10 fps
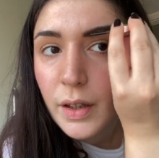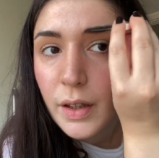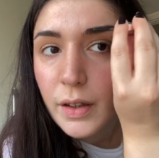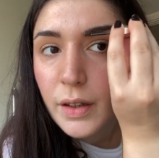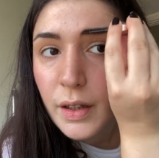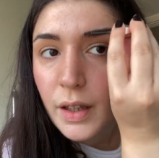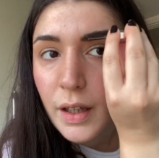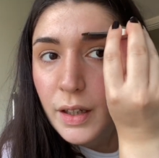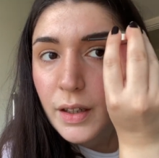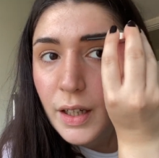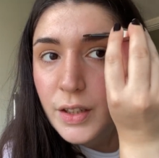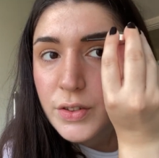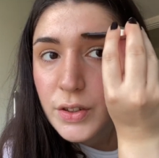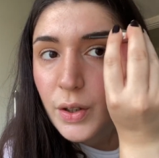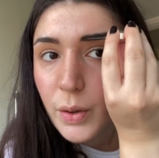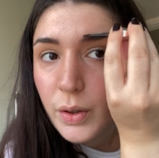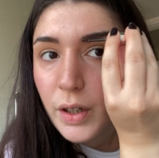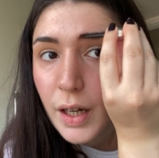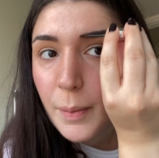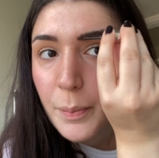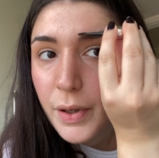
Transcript: and then I just go up.